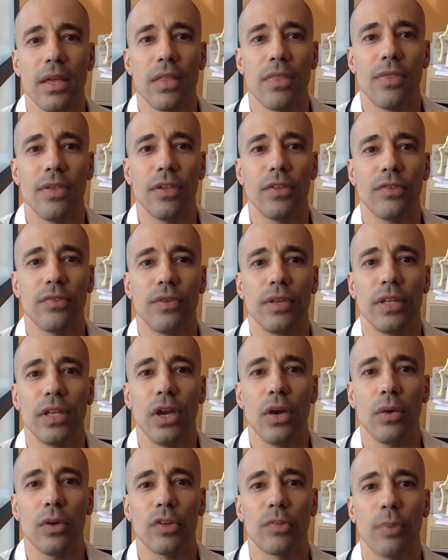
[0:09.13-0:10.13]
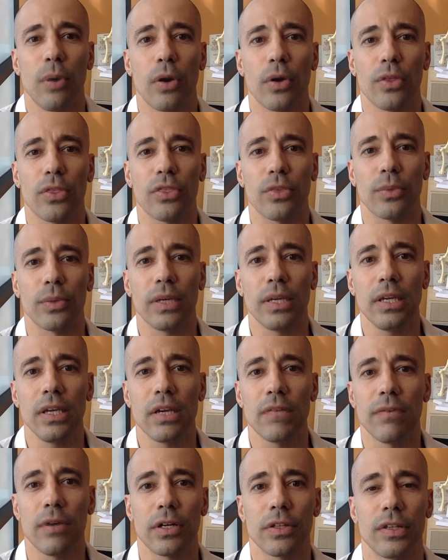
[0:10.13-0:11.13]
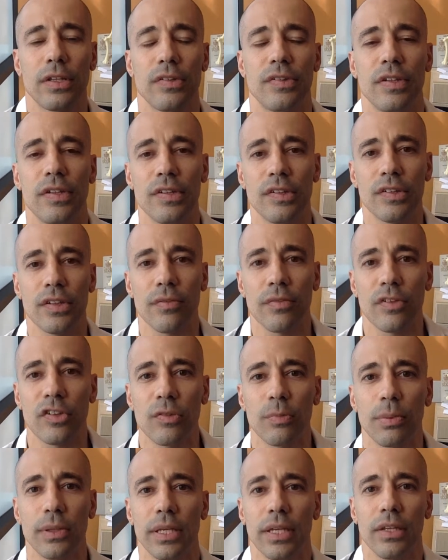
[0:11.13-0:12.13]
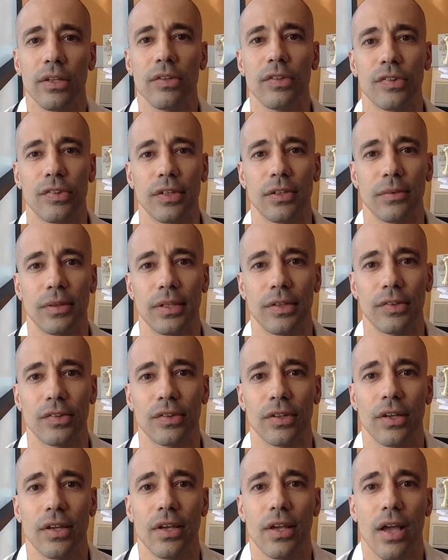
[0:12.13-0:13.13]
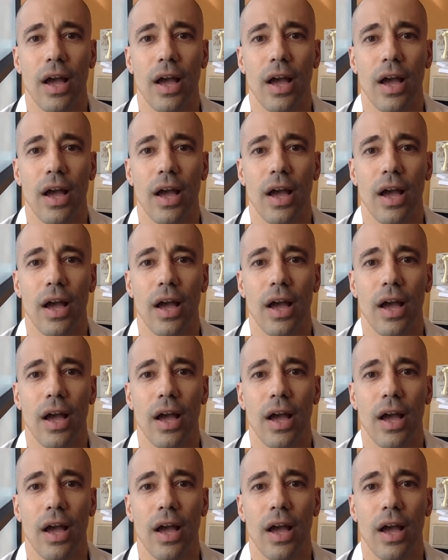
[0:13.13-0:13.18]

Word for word: This video is part three of our Diseases of the Spleen series.